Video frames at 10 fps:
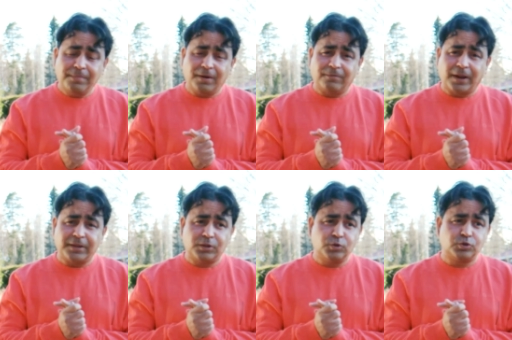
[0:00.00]
above,
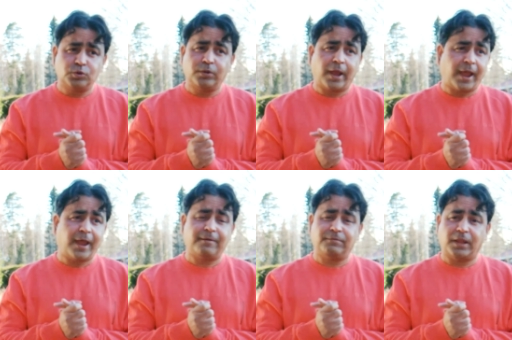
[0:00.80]
like you should
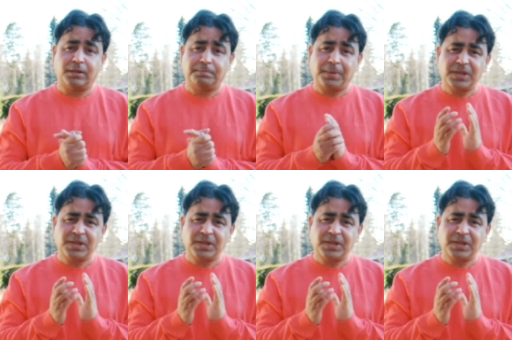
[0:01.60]
have like